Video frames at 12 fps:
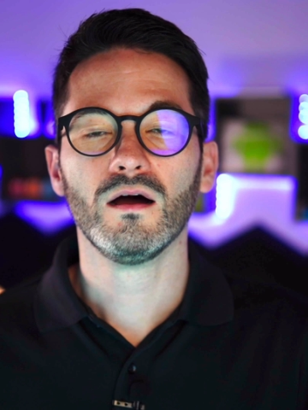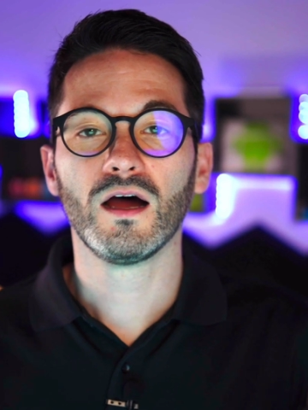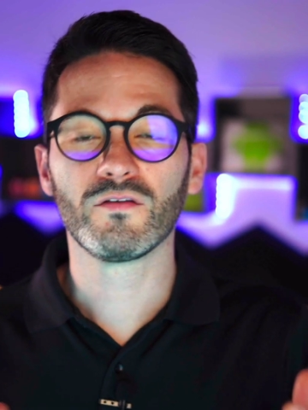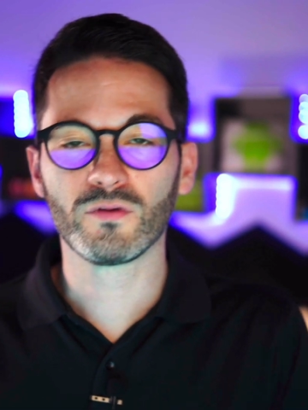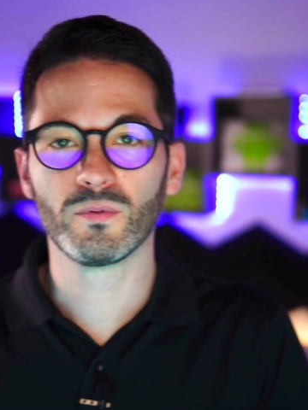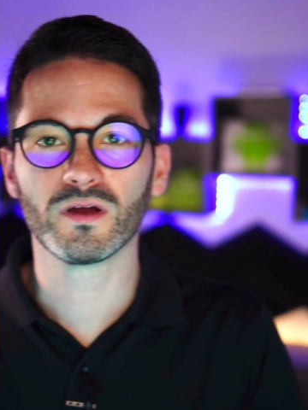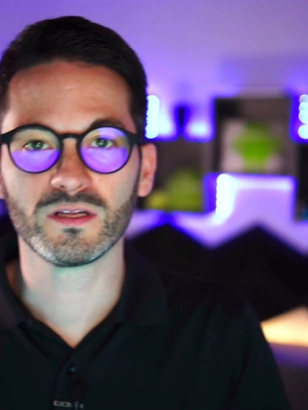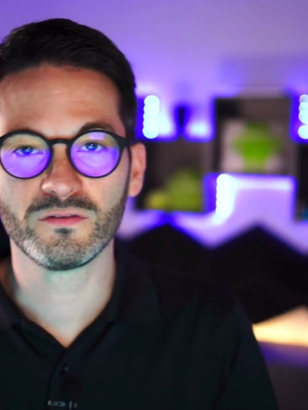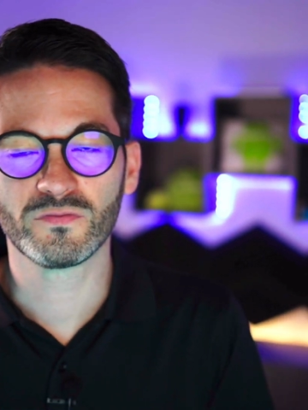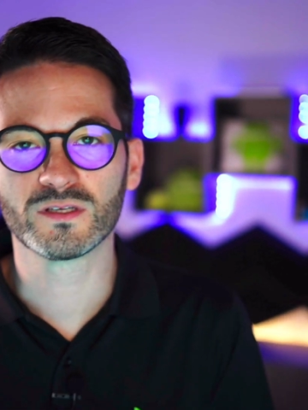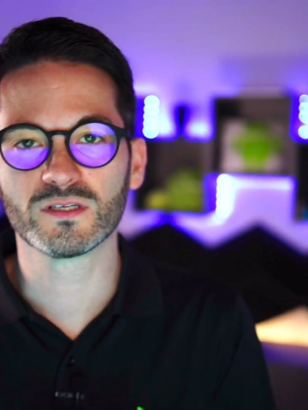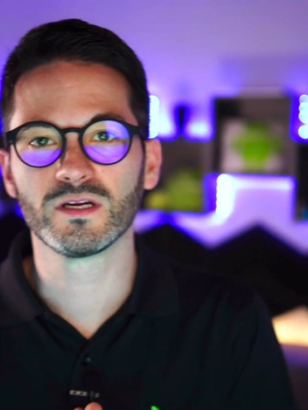Hi everybody,
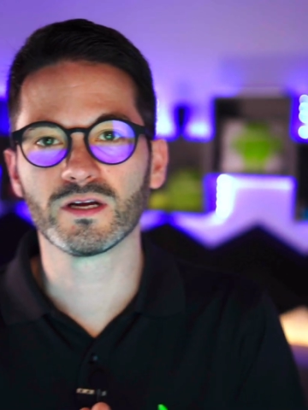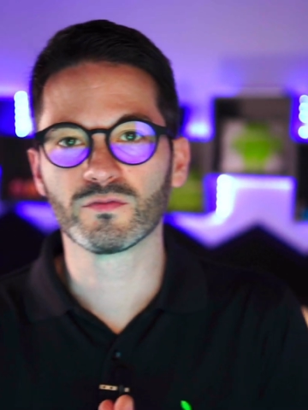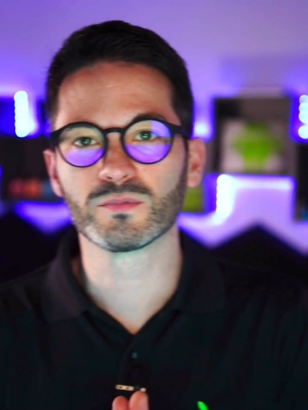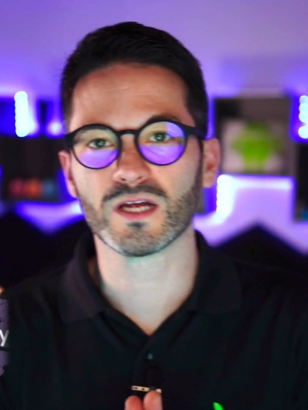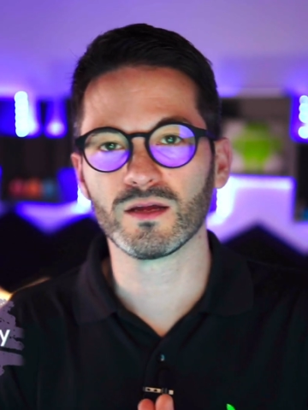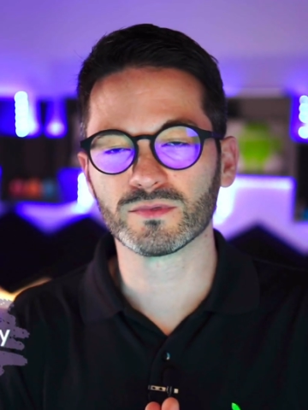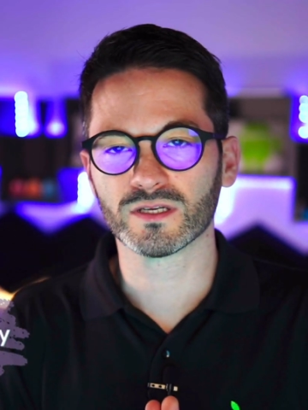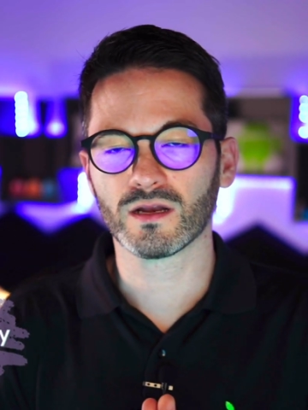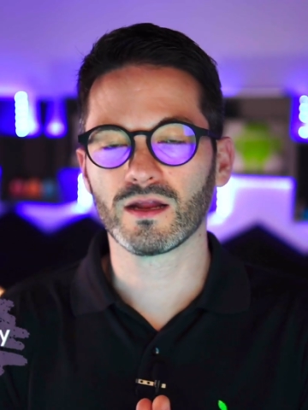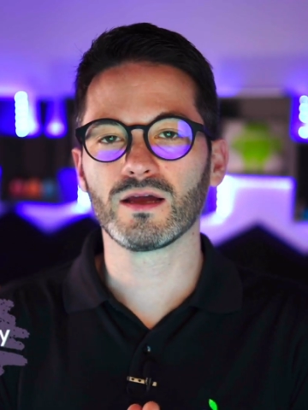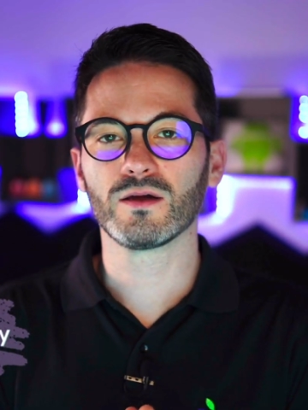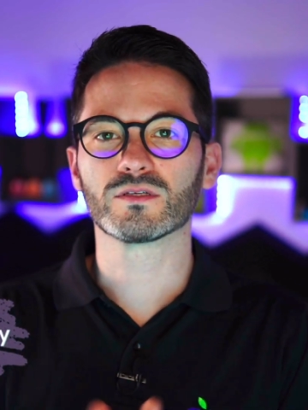Fintan here from Damson
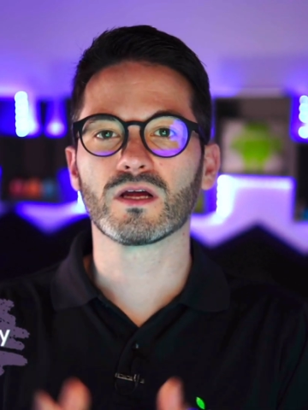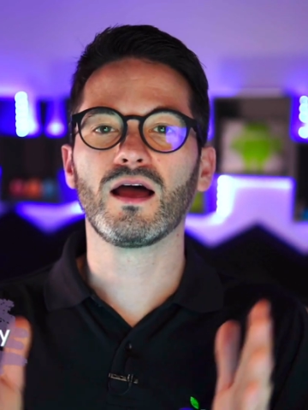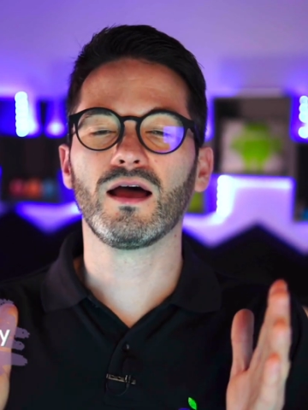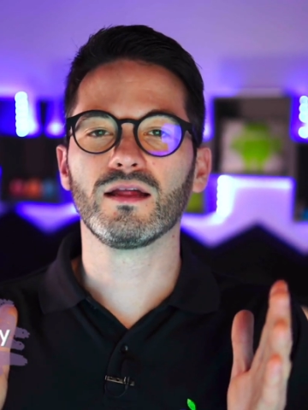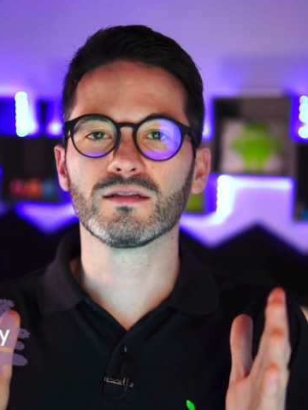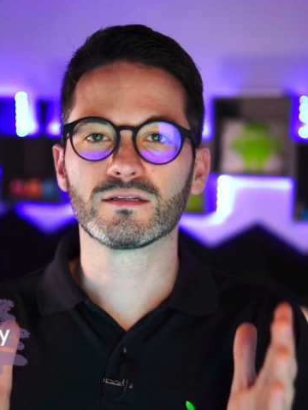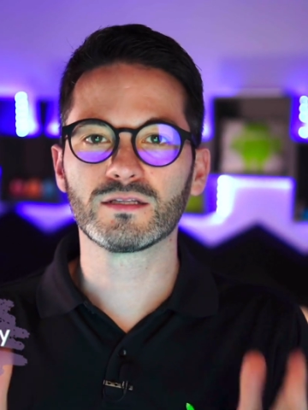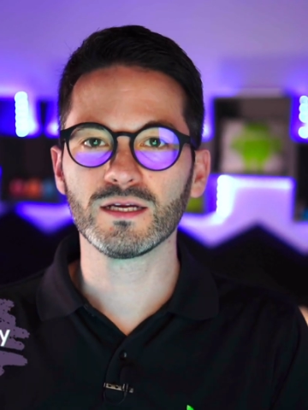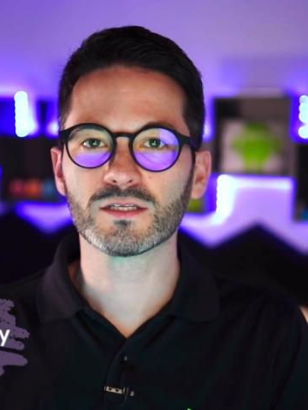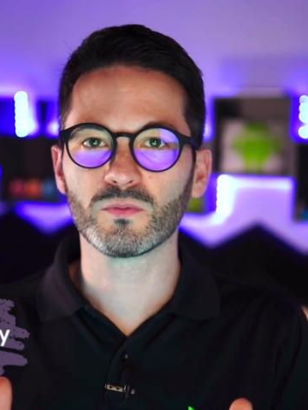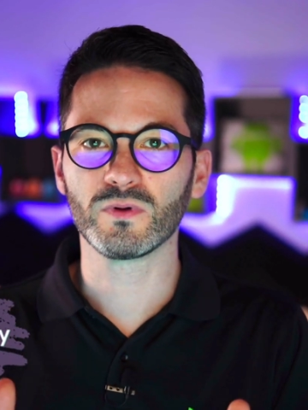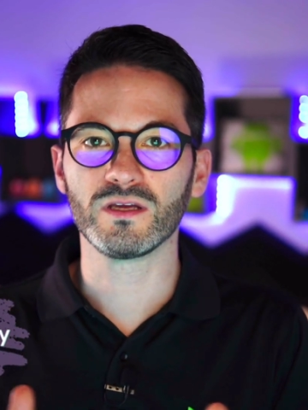Cloud and
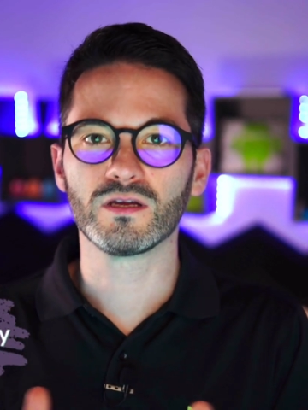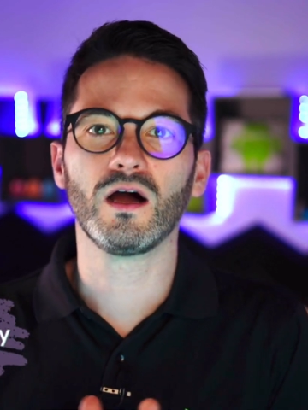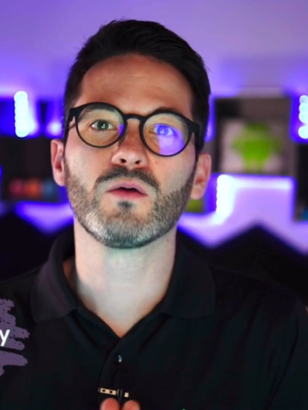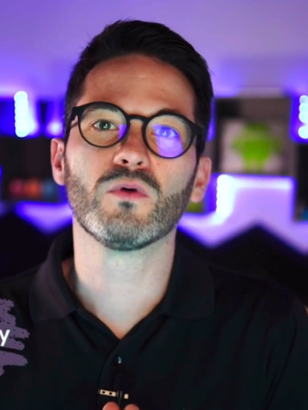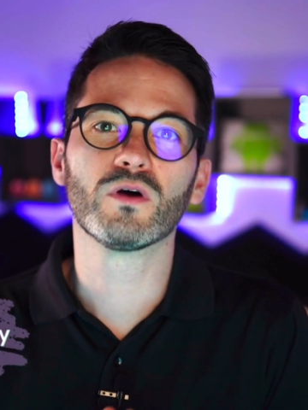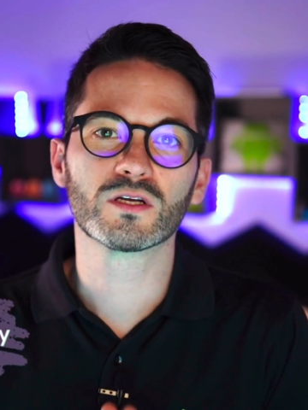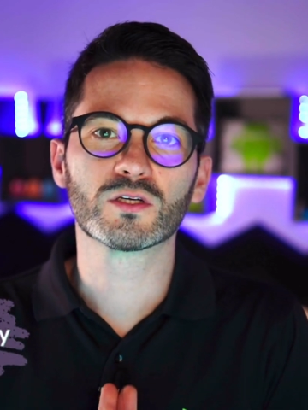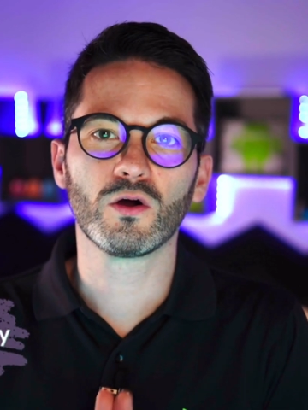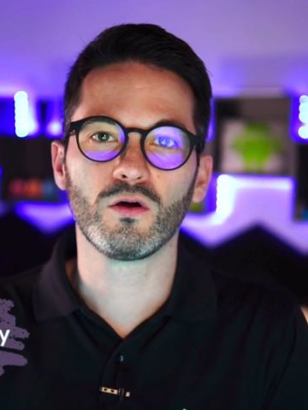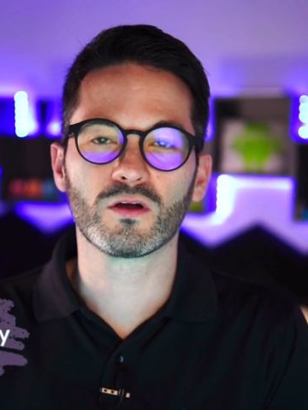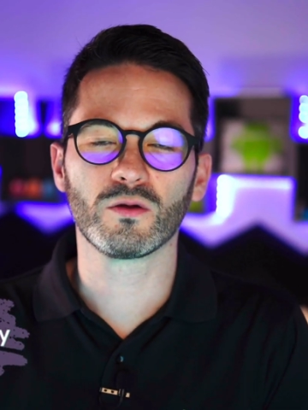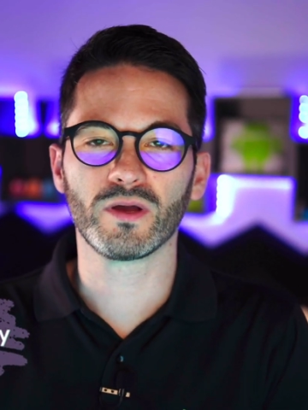this week I want to
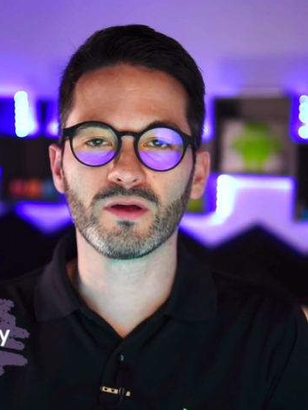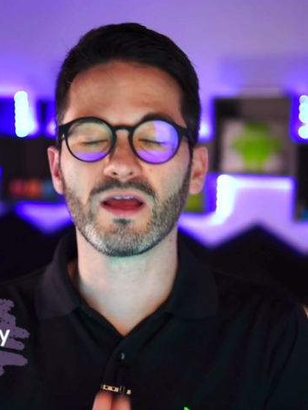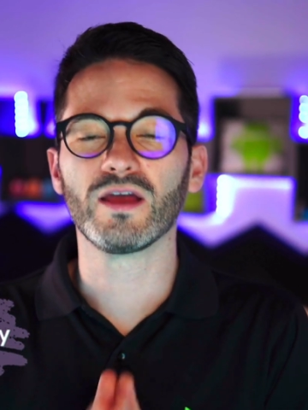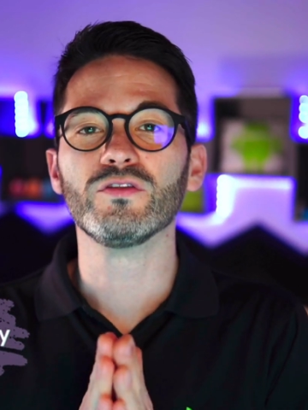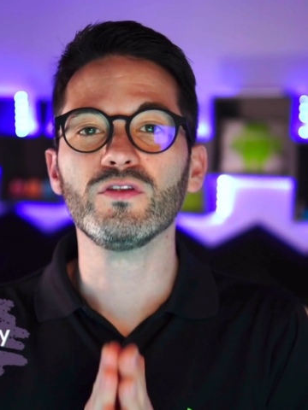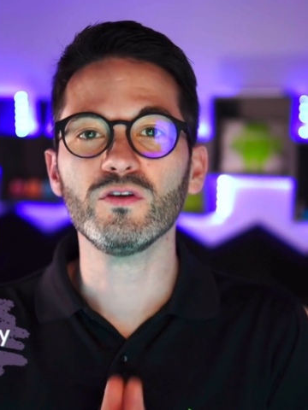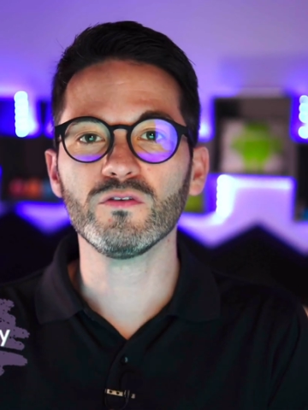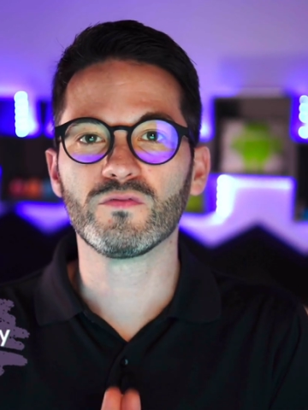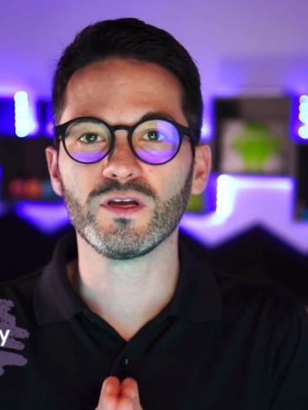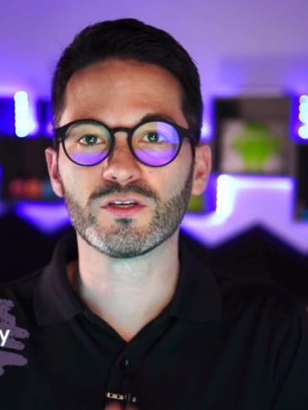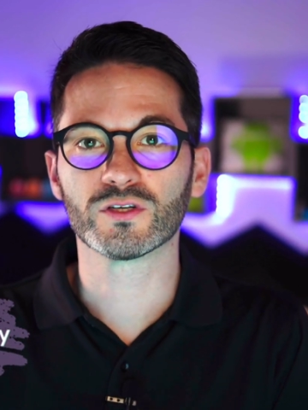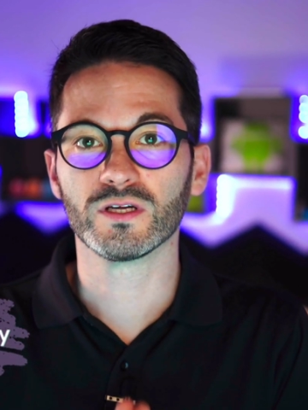talk about a new
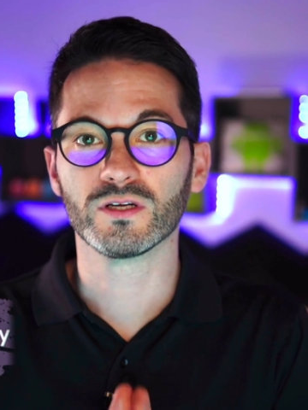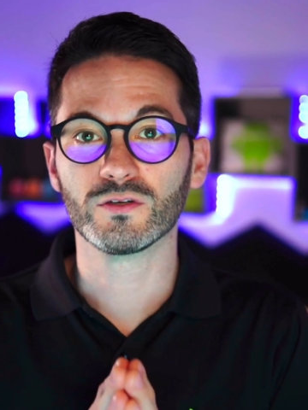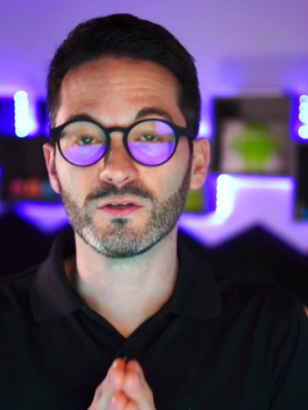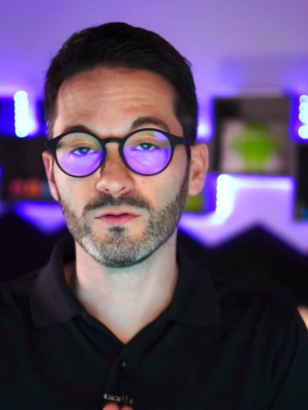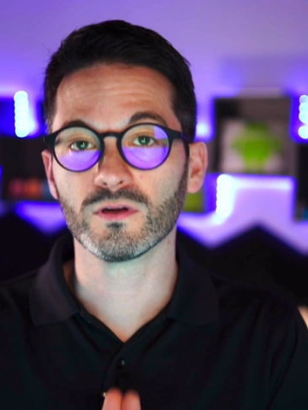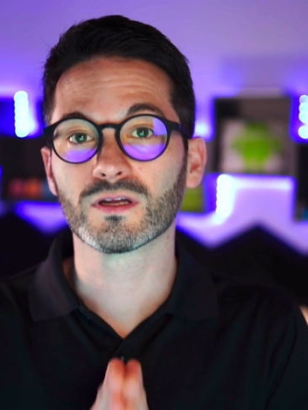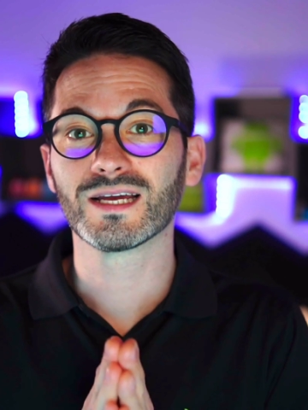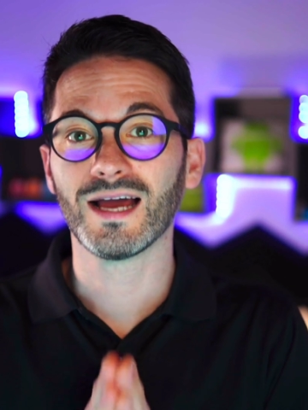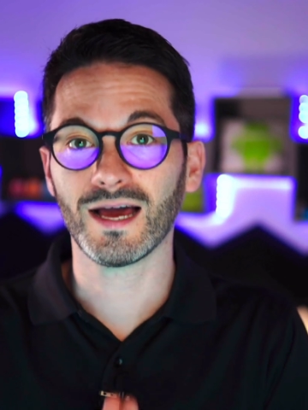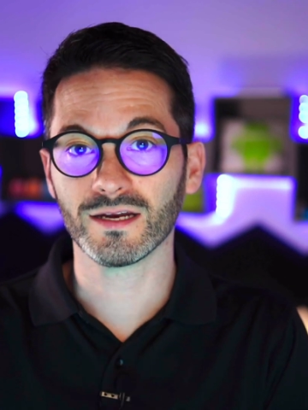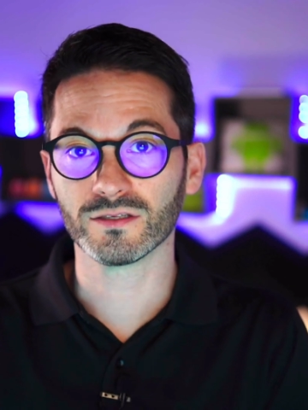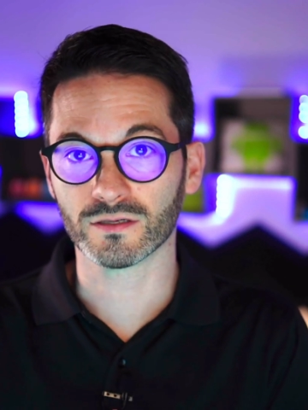feature in Google
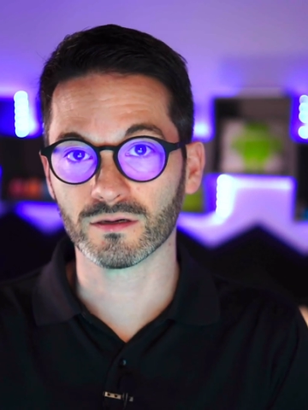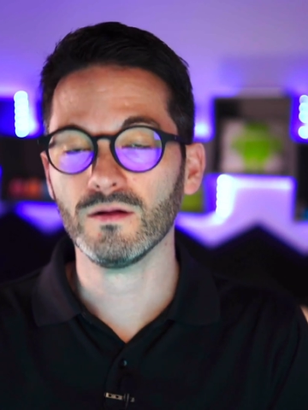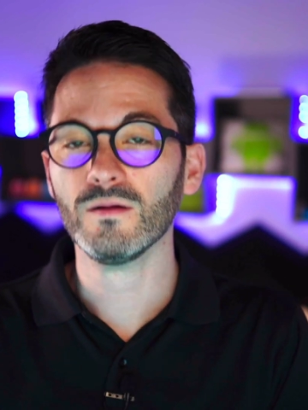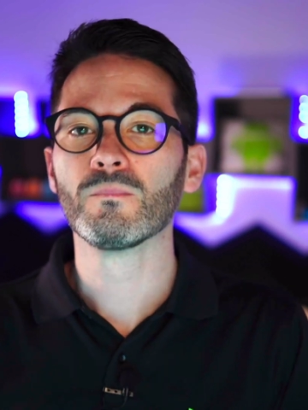Calendar